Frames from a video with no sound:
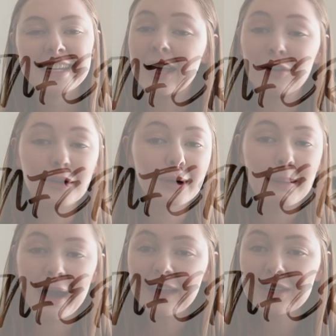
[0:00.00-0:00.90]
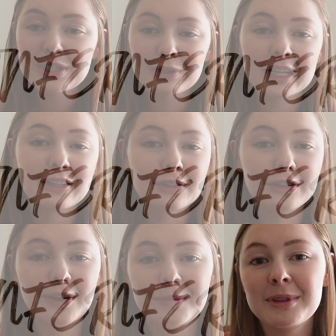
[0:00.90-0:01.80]
I don't know where I'm at in the story, I don't know
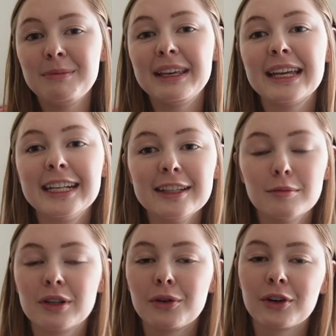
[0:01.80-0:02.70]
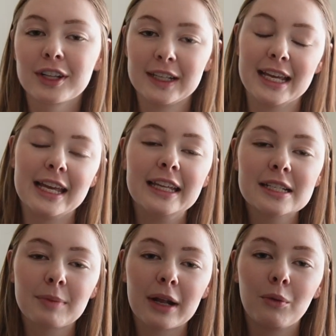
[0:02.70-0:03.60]
if I'm at the beginning, the middle, or the
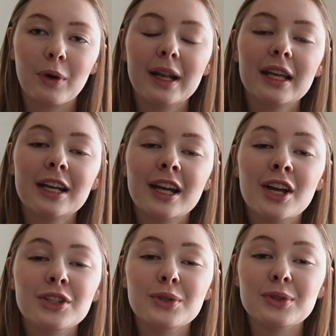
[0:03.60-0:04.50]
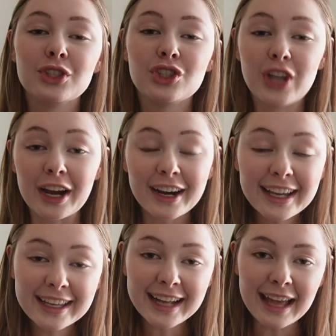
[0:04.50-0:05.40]
end, but I wanted to share
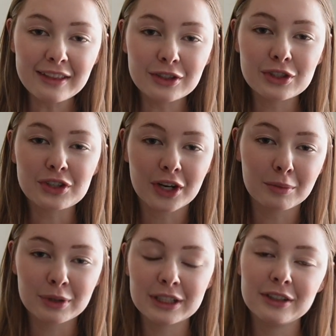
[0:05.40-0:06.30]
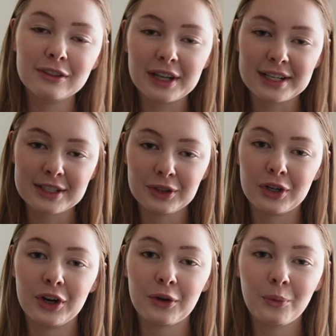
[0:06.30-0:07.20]
it and then start bringing you guys
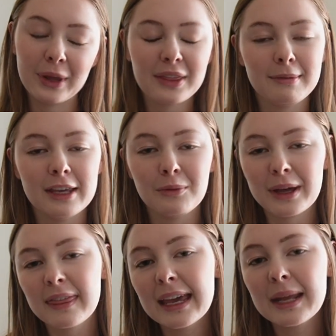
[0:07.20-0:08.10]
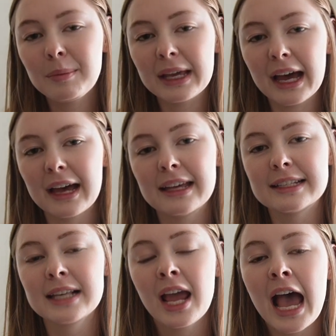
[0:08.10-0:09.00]
along with me with it
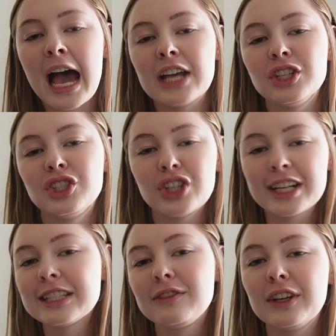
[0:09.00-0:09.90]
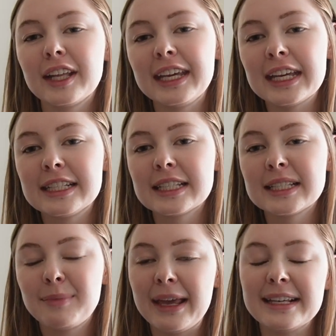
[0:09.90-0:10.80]
because I just feel like it's a
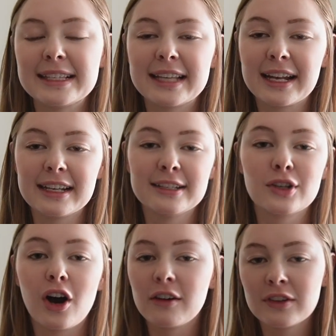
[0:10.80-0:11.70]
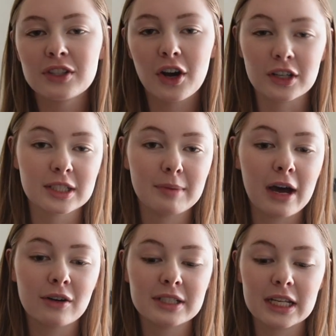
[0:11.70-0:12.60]
space that is often talked
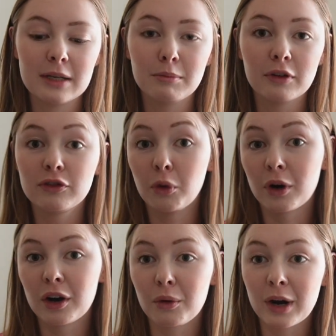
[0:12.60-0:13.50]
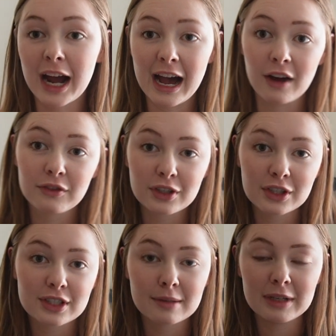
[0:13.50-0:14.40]
about before or
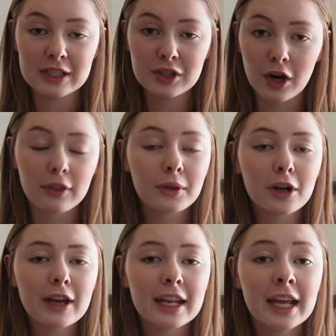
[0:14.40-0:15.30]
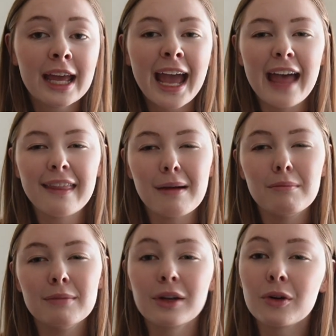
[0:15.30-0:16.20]
after somebody's gone through it and that
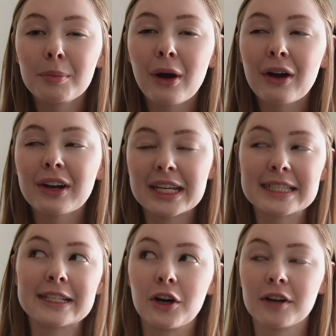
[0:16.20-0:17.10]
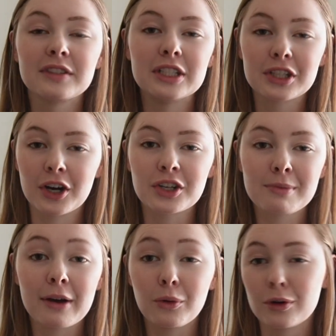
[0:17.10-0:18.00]
middle part isn't often talked
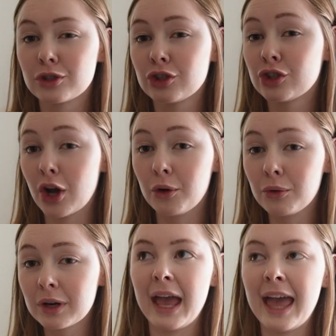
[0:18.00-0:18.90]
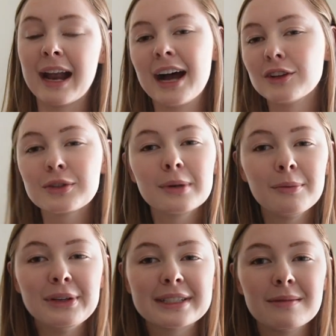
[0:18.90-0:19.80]
about or shown and I just
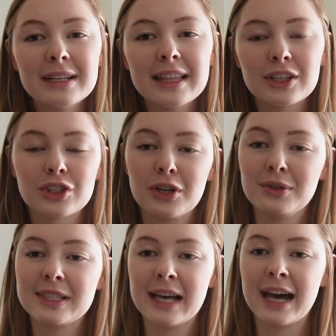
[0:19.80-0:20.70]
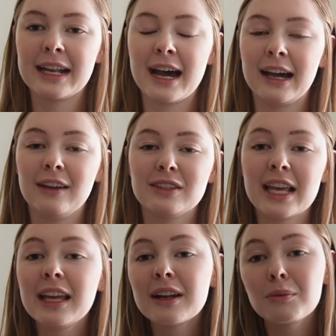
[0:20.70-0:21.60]
want to be somebody that shows that. I've
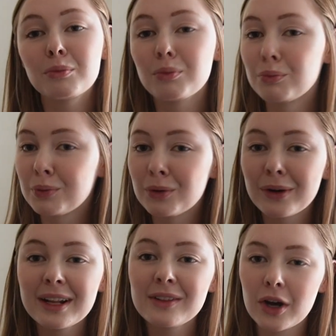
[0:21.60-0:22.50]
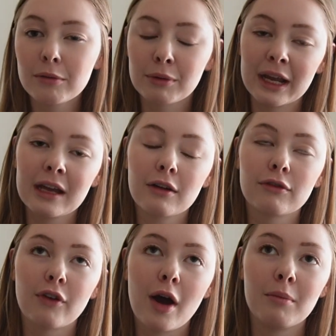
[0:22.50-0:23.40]
taken a pretty long break
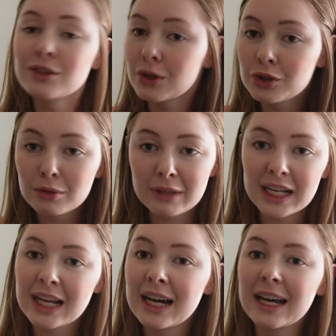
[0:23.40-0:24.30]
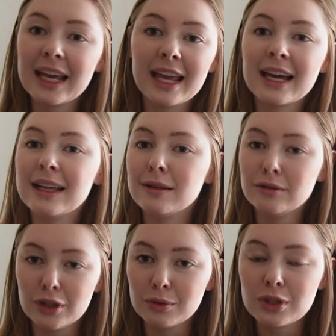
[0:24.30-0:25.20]
from social media and
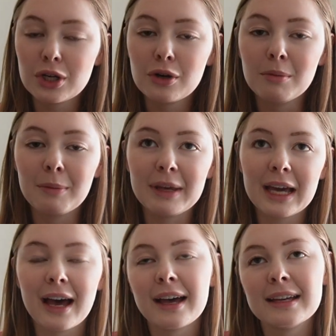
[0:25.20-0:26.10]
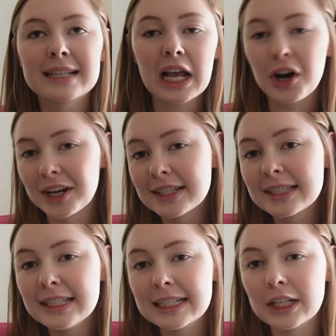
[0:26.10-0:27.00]
YouTube because I
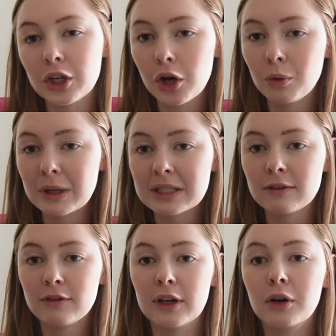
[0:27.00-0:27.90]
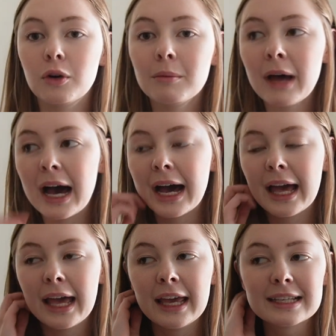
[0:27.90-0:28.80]
honestly didn't know what to film.
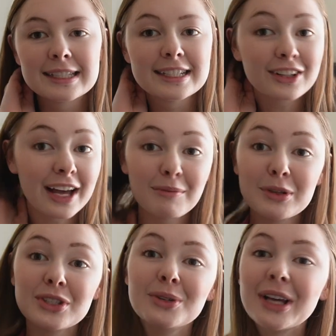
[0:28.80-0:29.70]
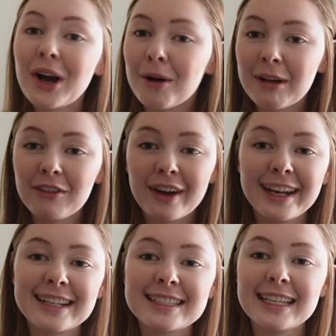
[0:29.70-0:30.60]
I still have been doing all my
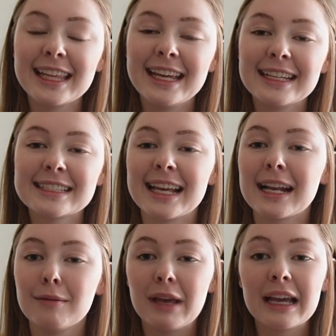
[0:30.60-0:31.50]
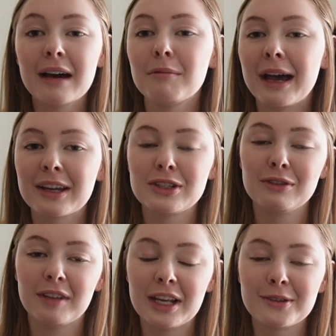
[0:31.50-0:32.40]
financy things and I may come back and
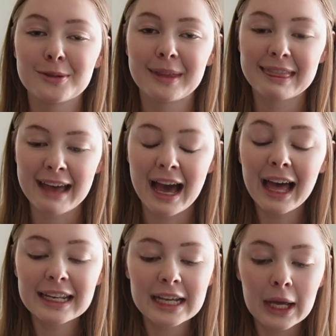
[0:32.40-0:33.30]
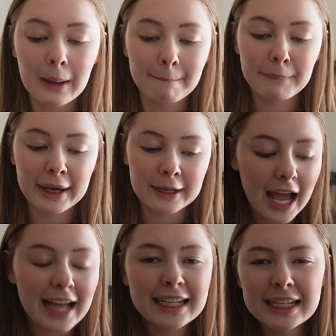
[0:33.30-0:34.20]
do videos with that but
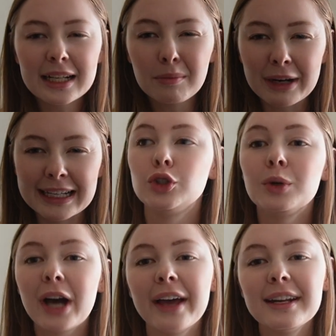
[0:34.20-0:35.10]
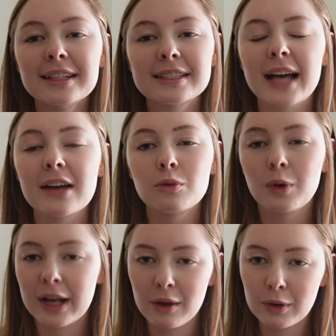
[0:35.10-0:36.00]
I needed a break to kind of decide
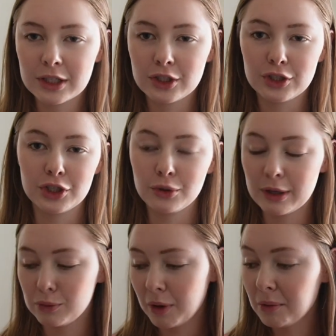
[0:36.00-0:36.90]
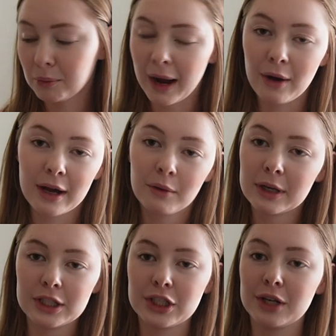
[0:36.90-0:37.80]
what I wanted to do and what route I
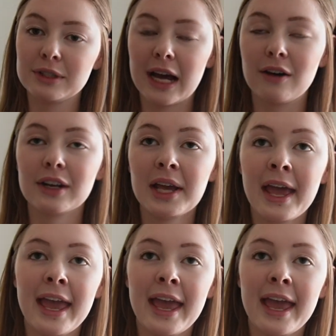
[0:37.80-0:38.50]
wanted to go down.